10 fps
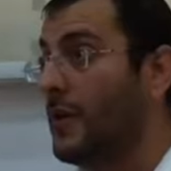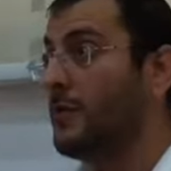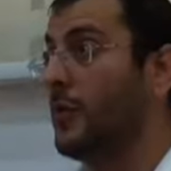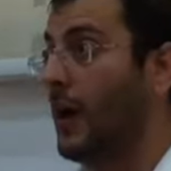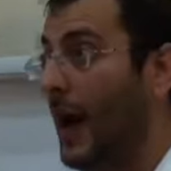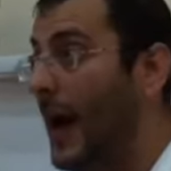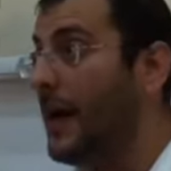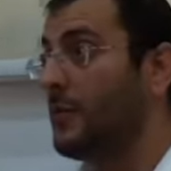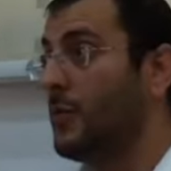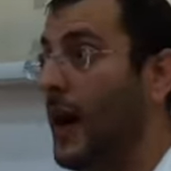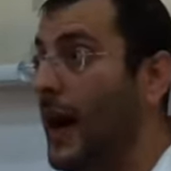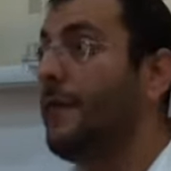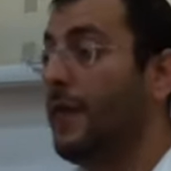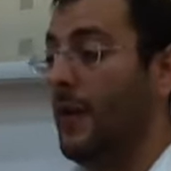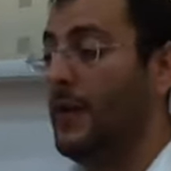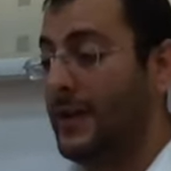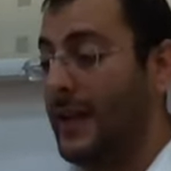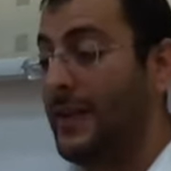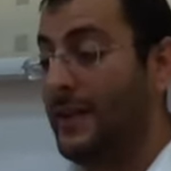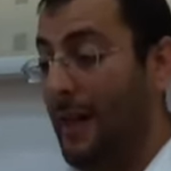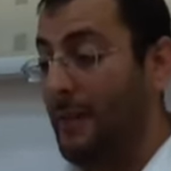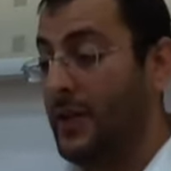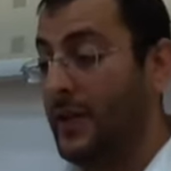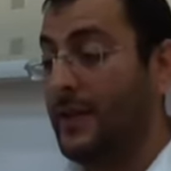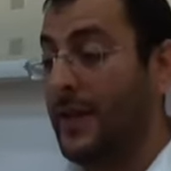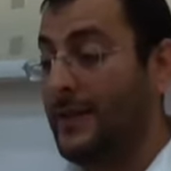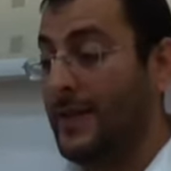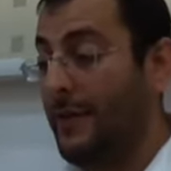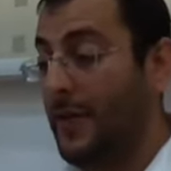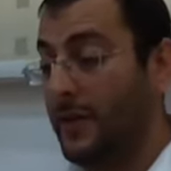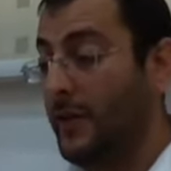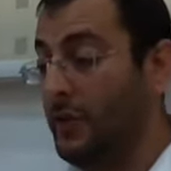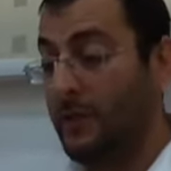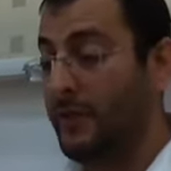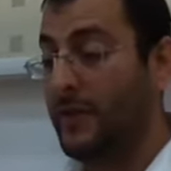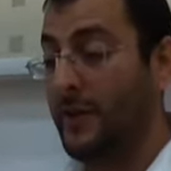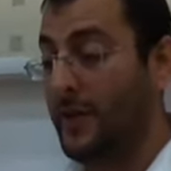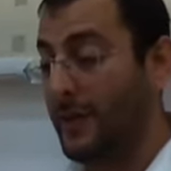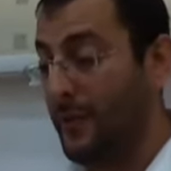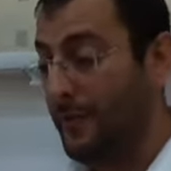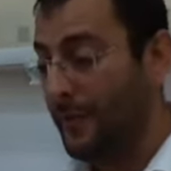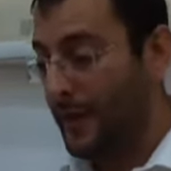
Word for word: There's more air, there's more airflow. It's less damaging. There's less hevel, so he shouldn't be responsible.